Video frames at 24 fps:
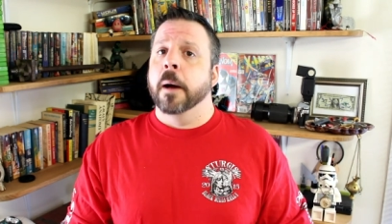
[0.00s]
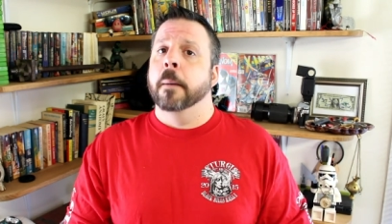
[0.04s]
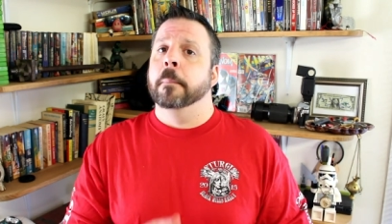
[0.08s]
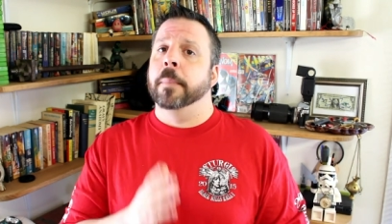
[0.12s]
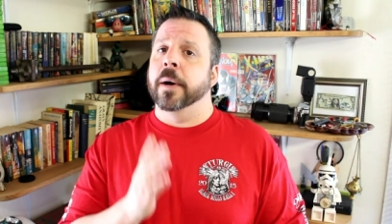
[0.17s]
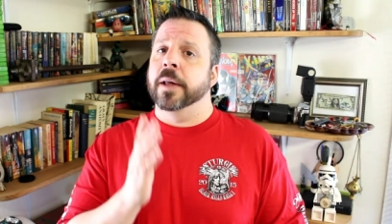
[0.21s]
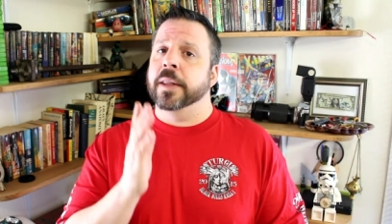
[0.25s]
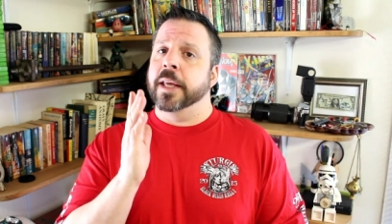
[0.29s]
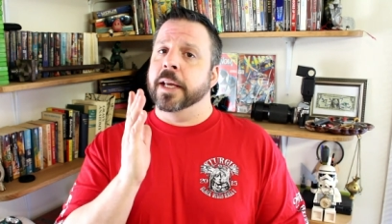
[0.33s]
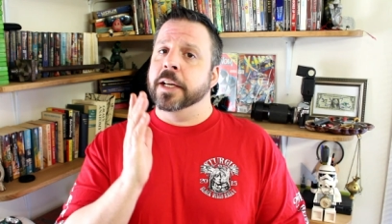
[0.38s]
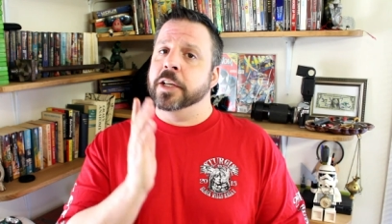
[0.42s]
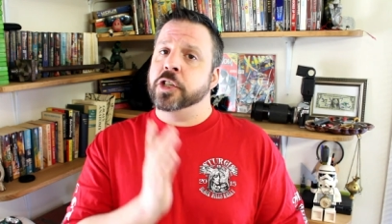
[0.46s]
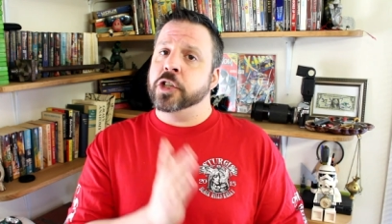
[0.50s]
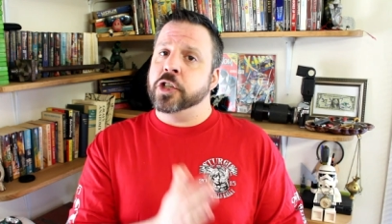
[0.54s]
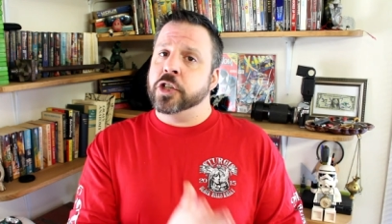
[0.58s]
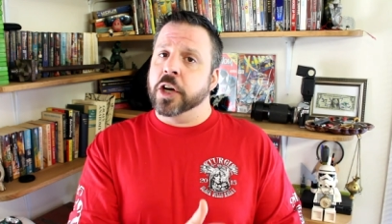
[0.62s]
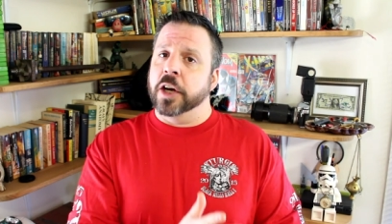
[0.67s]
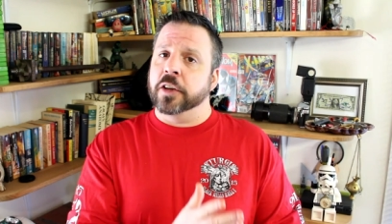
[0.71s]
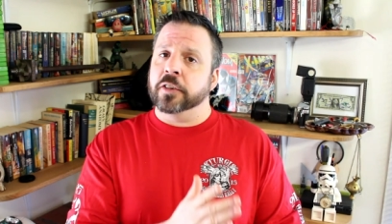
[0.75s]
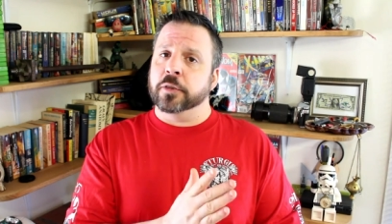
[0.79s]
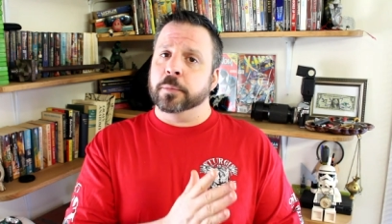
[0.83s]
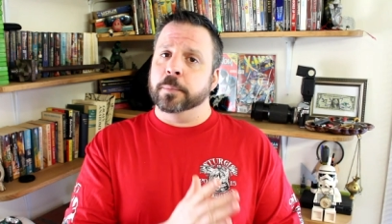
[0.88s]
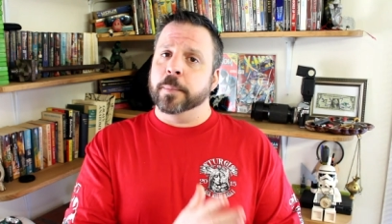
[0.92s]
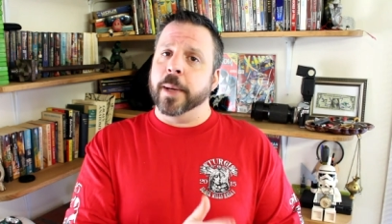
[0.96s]
but they
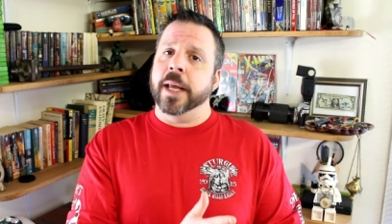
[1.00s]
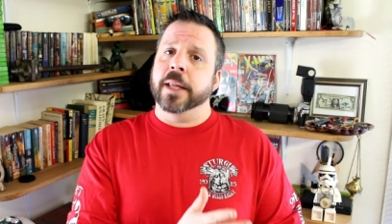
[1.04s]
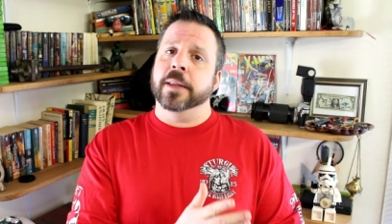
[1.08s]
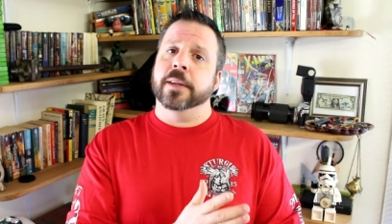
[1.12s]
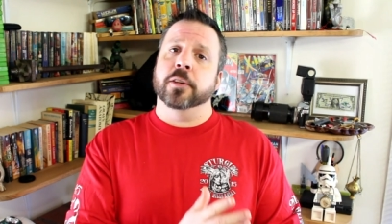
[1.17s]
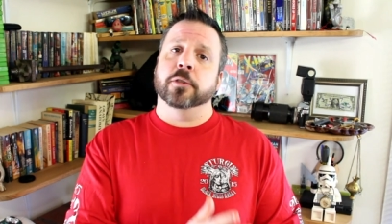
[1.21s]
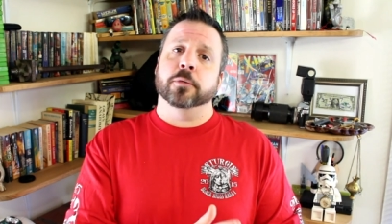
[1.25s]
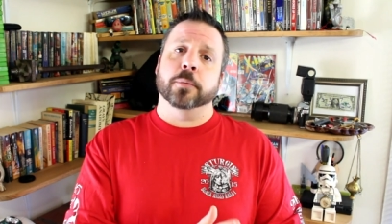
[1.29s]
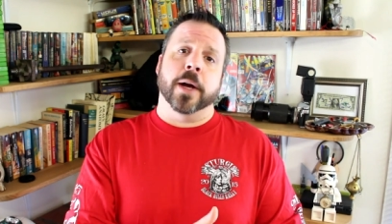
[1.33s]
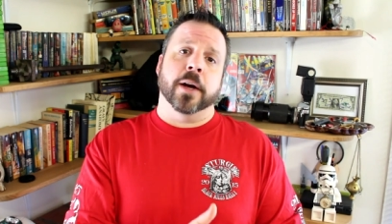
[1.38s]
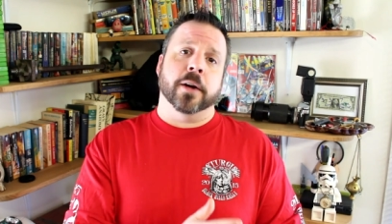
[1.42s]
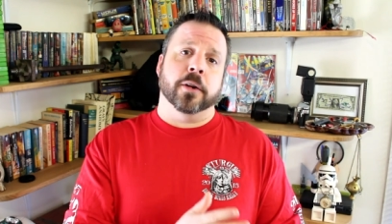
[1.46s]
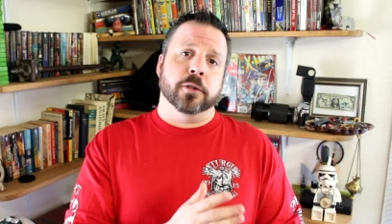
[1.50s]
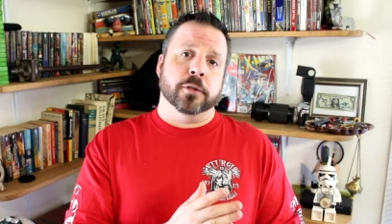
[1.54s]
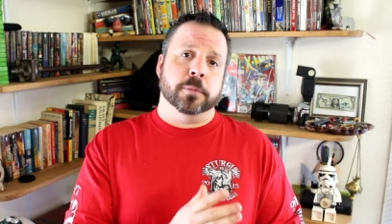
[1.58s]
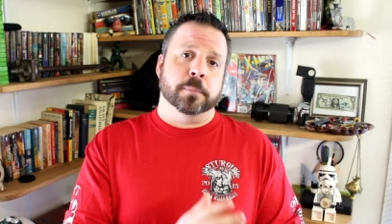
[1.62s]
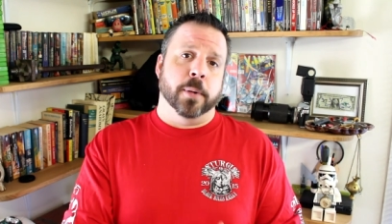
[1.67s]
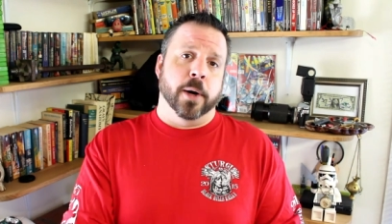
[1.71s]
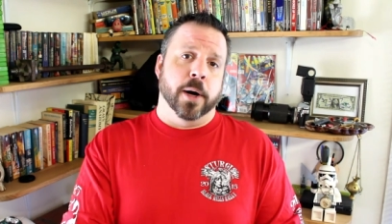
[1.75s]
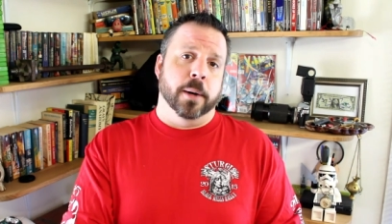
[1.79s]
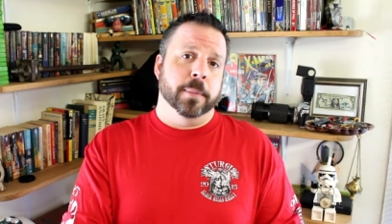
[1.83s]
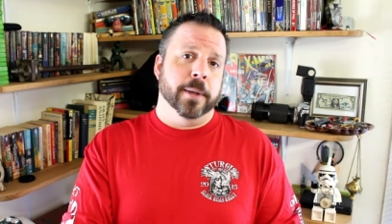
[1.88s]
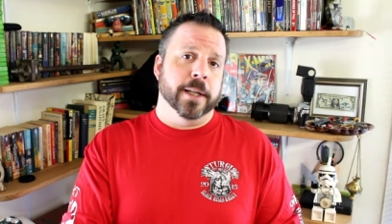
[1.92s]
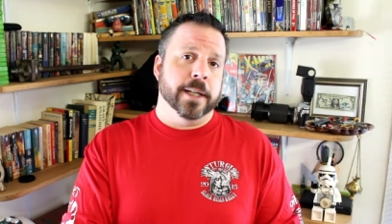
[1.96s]
just made these records
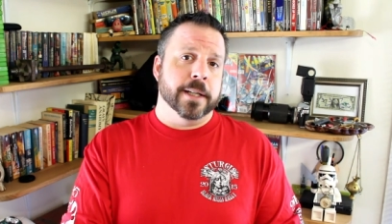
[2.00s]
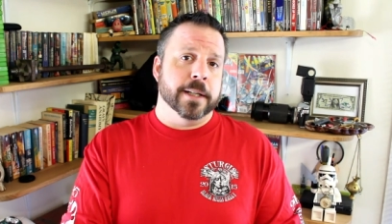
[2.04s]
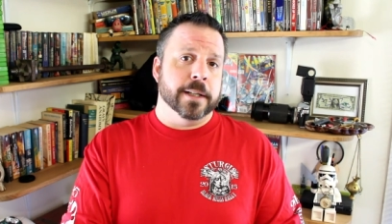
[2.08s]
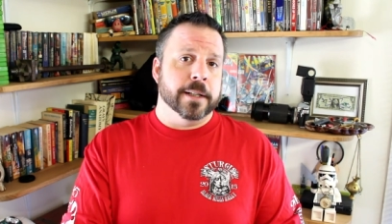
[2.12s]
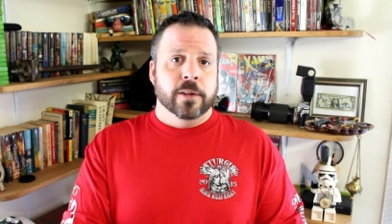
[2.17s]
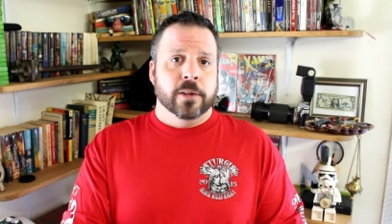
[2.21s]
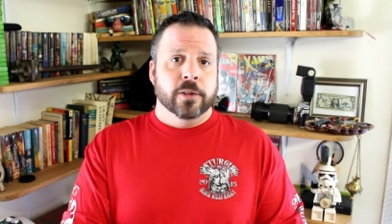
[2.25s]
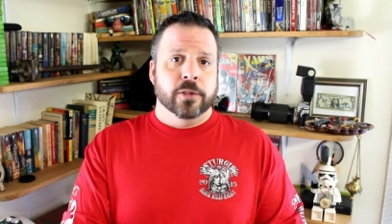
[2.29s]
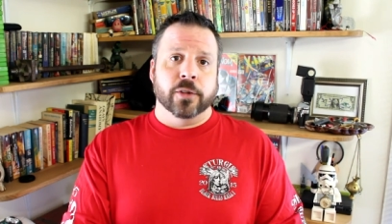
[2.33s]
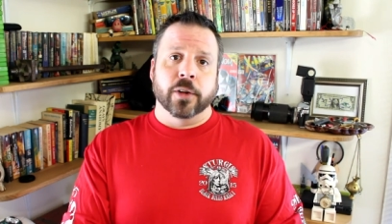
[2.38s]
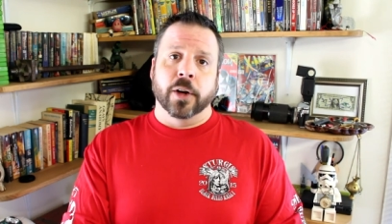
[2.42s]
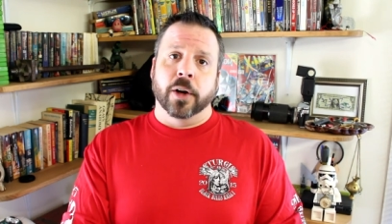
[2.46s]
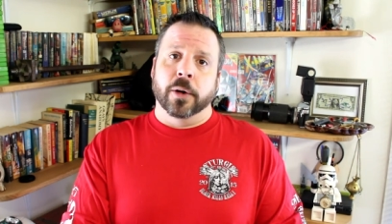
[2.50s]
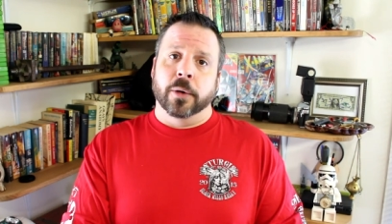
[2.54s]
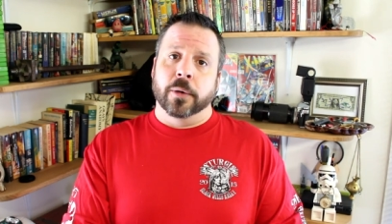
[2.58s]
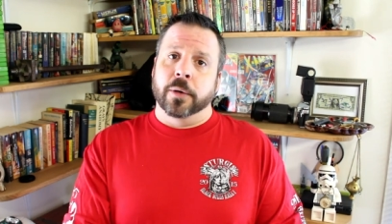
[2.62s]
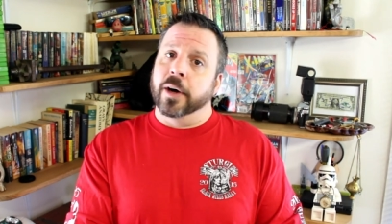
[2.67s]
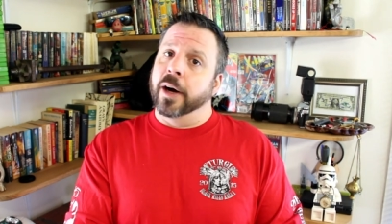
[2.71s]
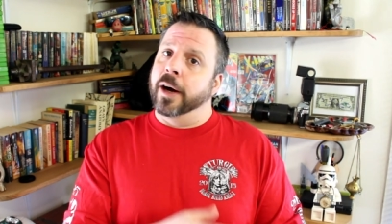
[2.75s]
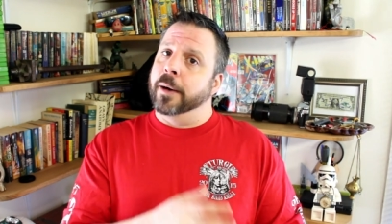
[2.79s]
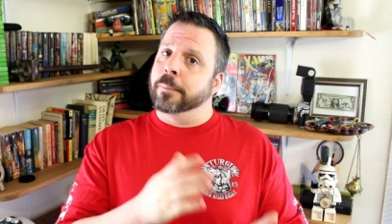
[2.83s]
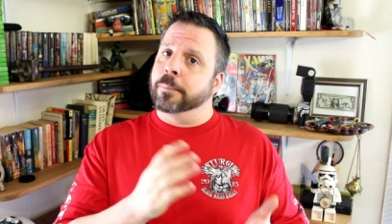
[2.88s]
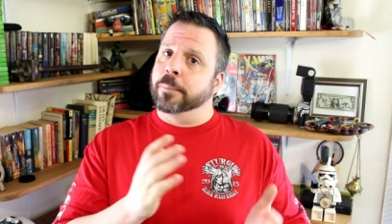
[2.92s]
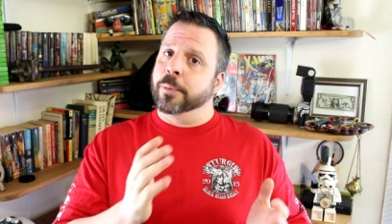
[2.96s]
public,
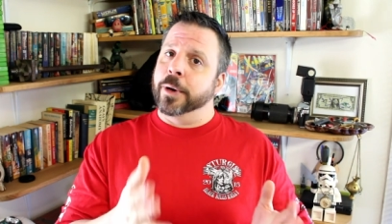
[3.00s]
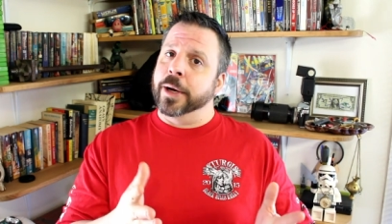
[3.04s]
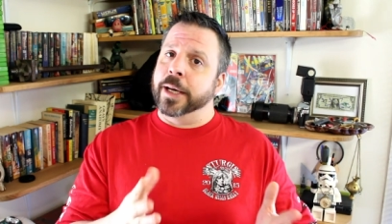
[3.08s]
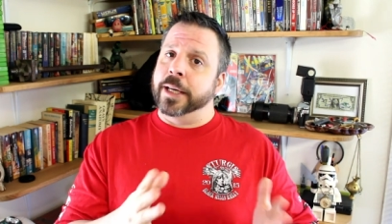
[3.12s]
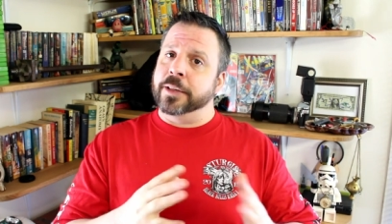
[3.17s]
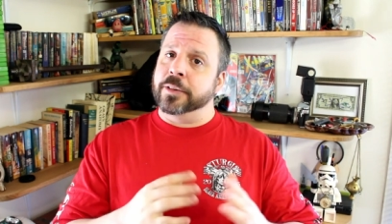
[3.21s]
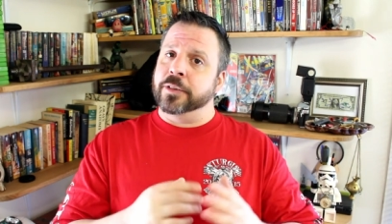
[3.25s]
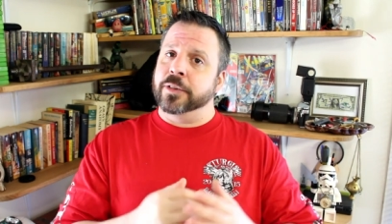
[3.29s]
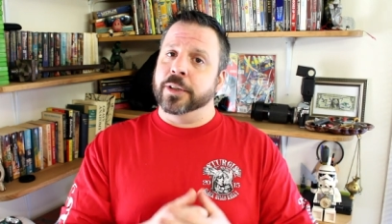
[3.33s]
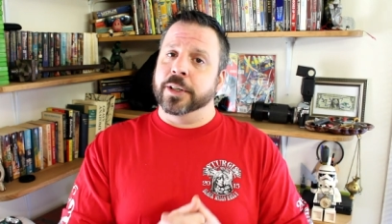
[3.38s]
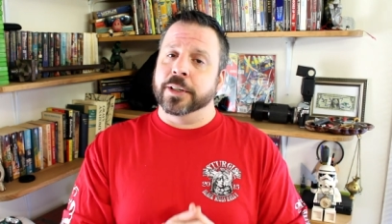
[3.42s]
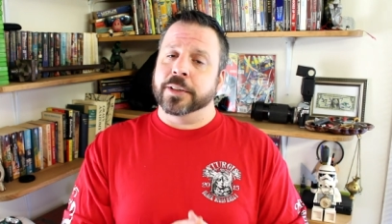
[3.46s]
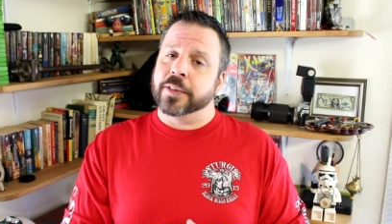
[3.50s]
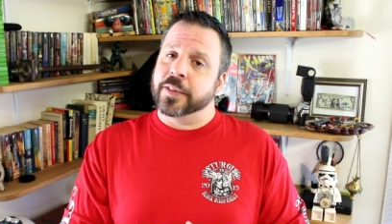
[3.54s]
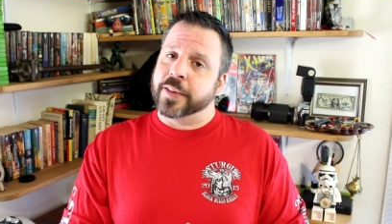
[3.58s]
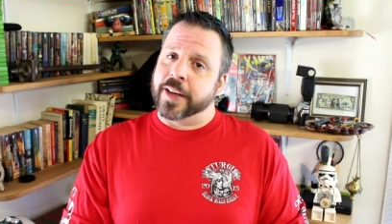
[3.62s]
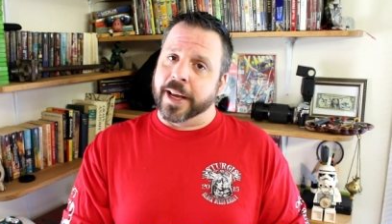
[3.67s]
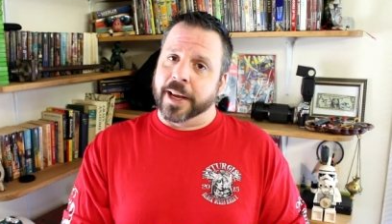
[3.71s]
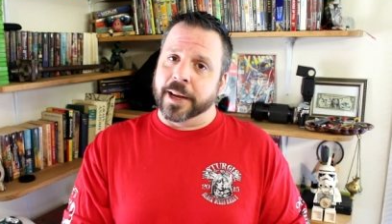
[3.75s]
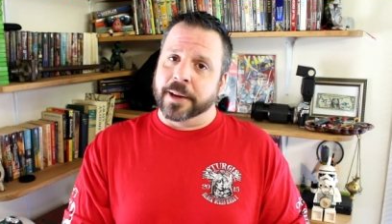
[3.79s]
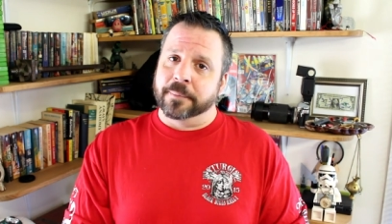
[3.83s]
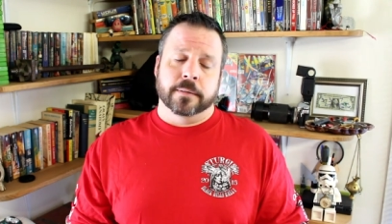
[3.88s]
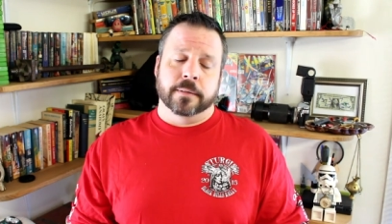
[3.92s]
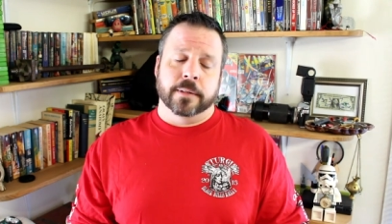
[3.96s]
so I'm bringing it to you
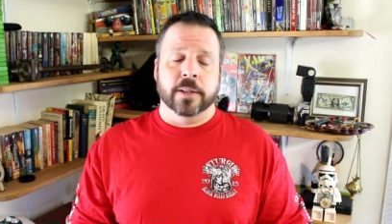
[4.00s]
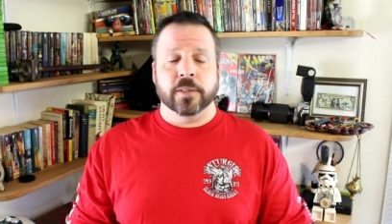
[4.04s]
today.